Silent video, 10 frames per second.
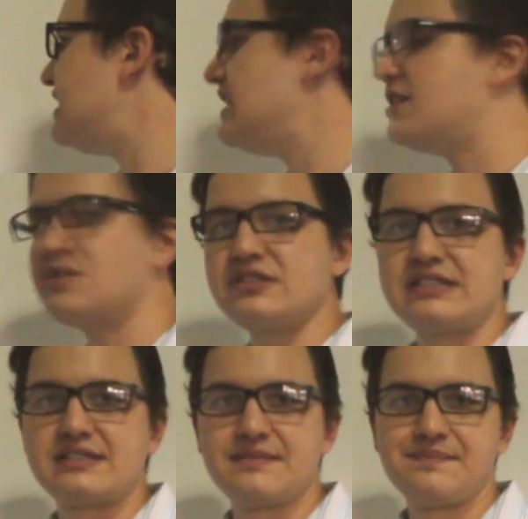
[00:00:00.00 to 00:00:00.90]

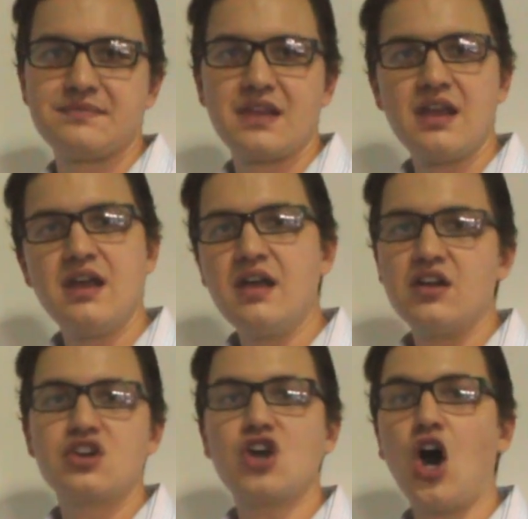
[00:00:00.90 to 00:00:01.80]
years,
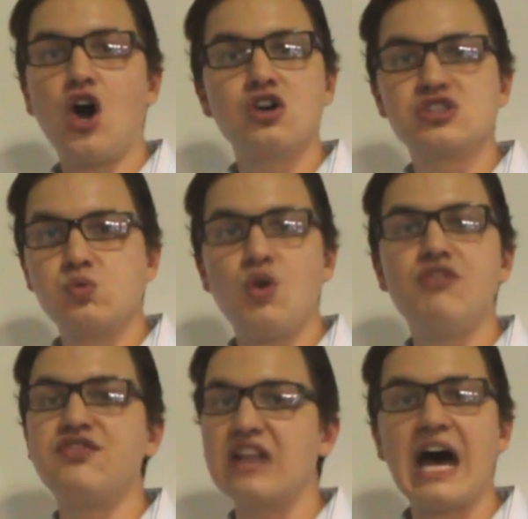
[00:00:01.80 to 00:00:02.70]
cars will
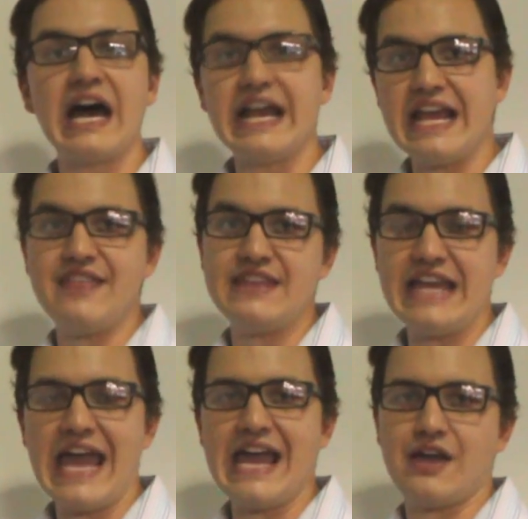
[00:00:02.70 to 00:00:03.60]
fly in
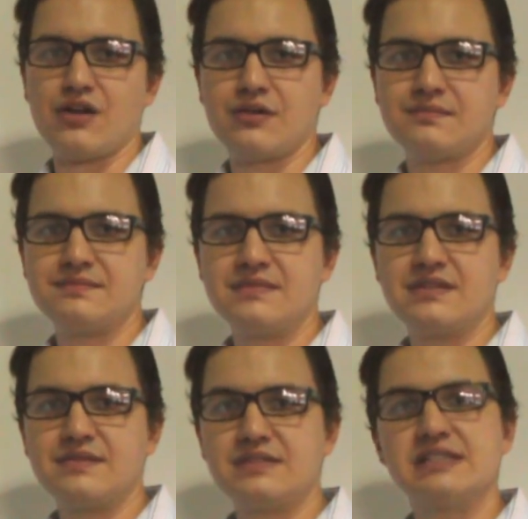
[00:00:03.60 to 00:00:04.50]
the air.
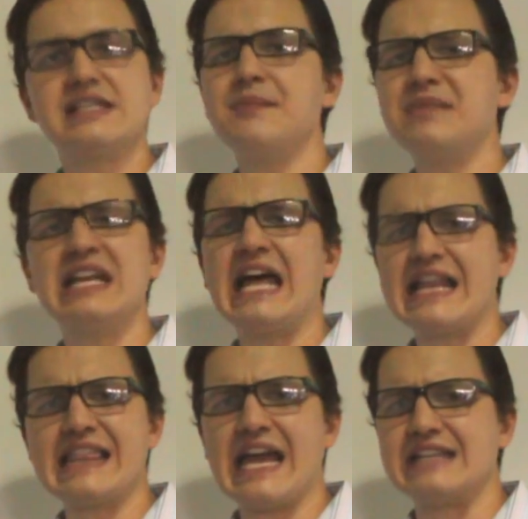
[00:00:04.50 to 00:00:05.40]
Something
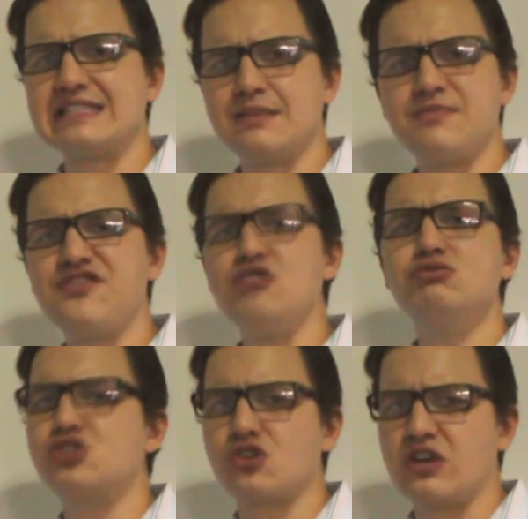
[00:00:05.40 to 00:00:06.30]
like that, some
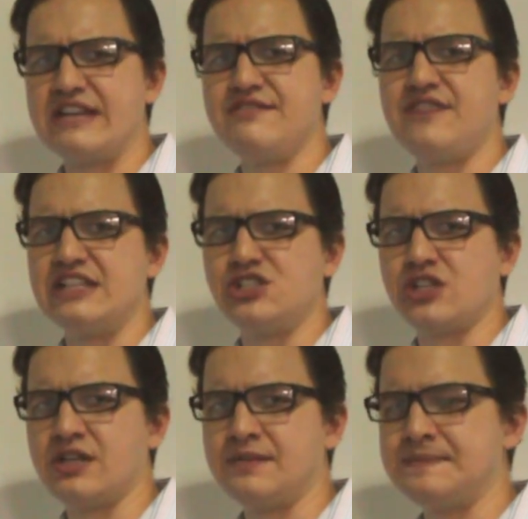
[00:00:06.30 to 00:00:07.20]
future
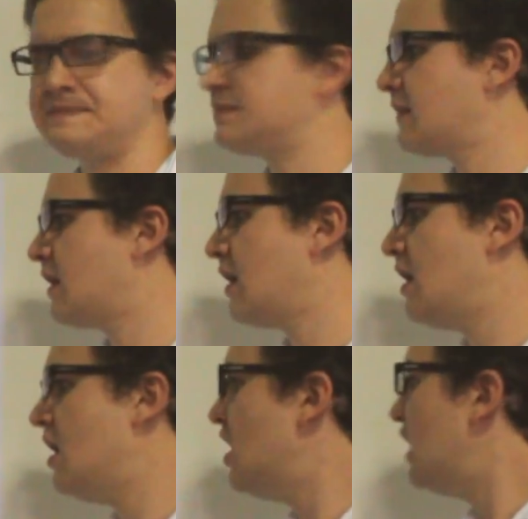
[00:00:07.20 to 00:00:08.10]
invention.
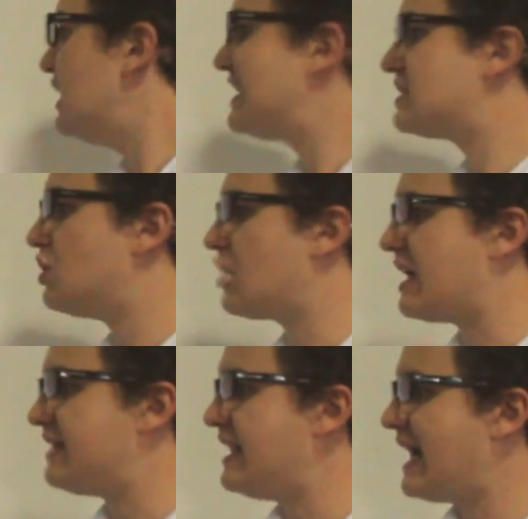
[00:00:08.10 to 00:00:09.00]
Let's look
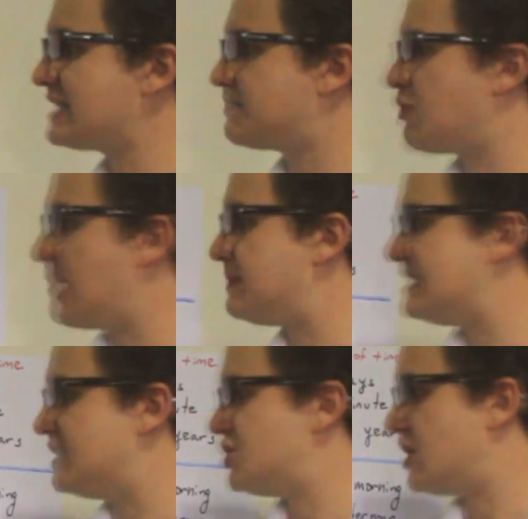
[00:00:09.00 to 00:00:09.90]
at the next
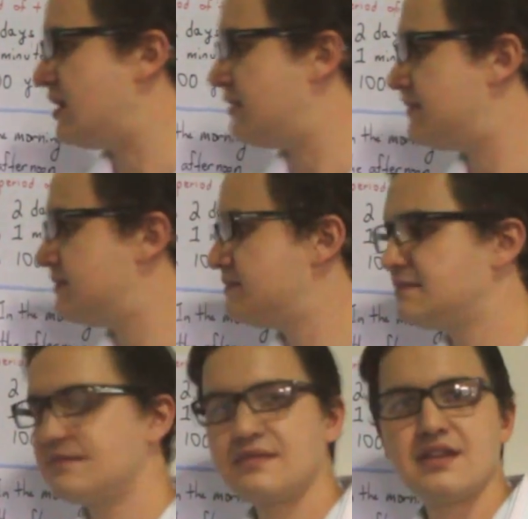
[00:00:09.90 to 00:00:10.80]
preposition,
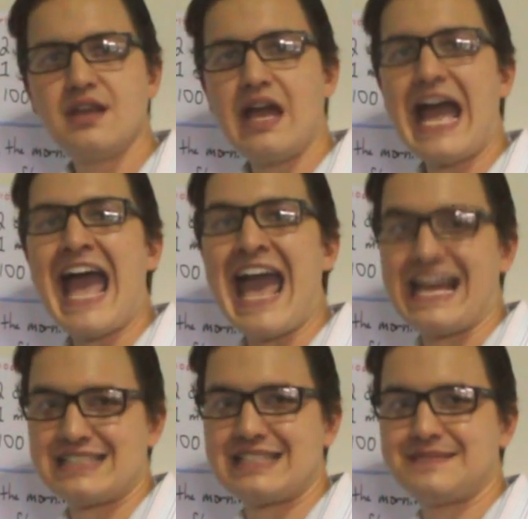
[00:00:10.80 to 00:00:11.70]

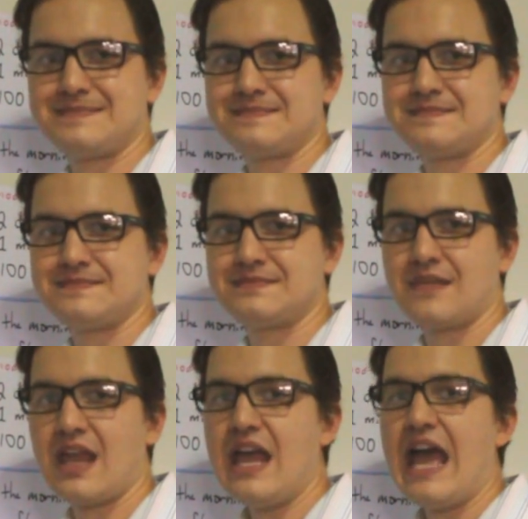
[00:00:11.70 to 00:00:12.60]
at.
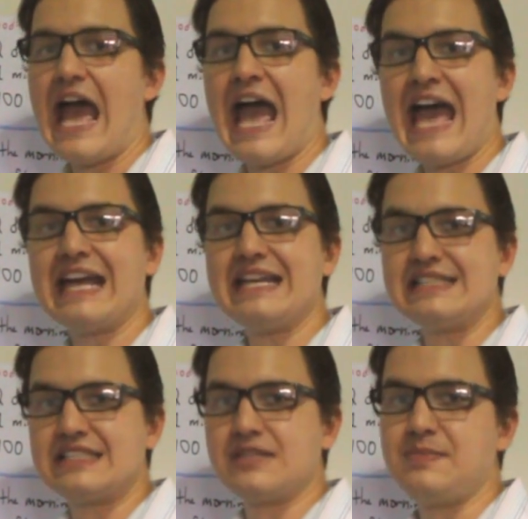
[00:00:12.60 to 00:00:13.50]
At
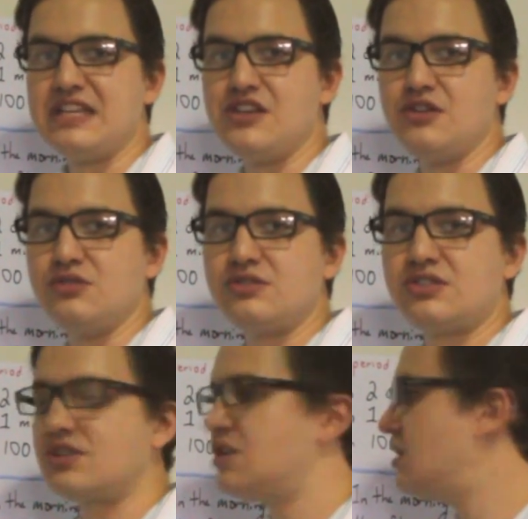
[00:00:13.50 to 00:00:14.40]
is to be
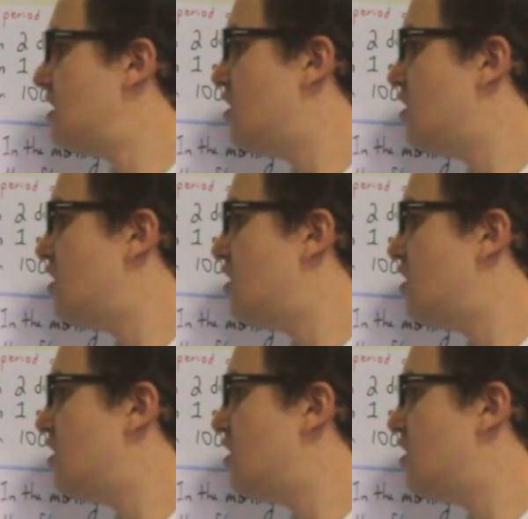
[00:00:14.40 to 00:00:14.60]
used